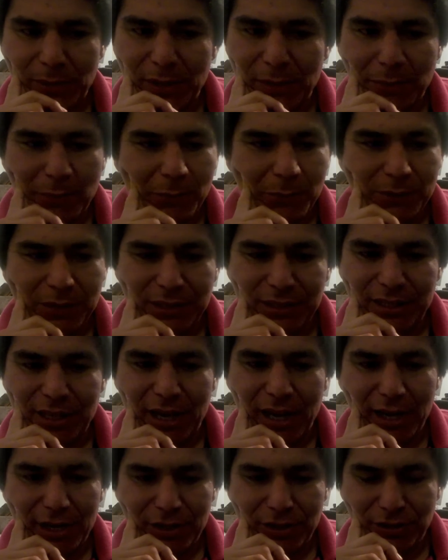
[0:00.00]
people with these
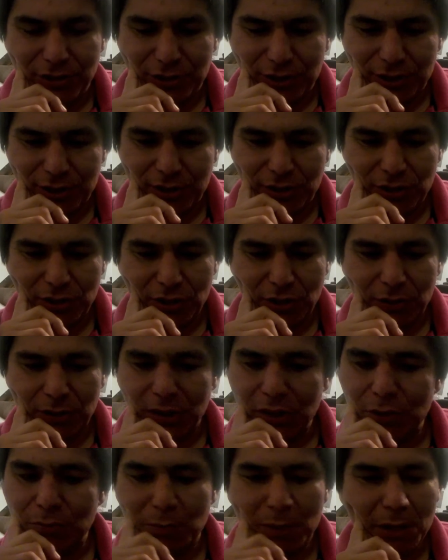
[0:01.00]
agencies and
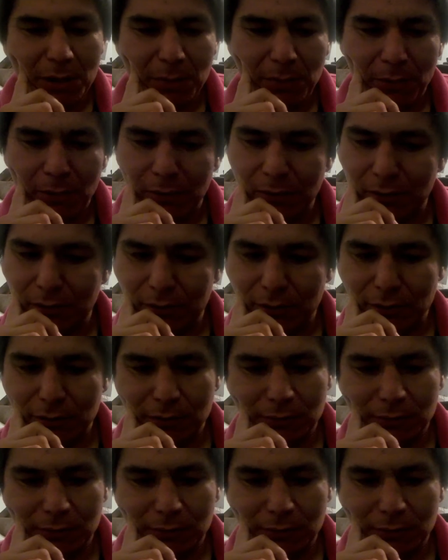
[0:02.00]
these people, and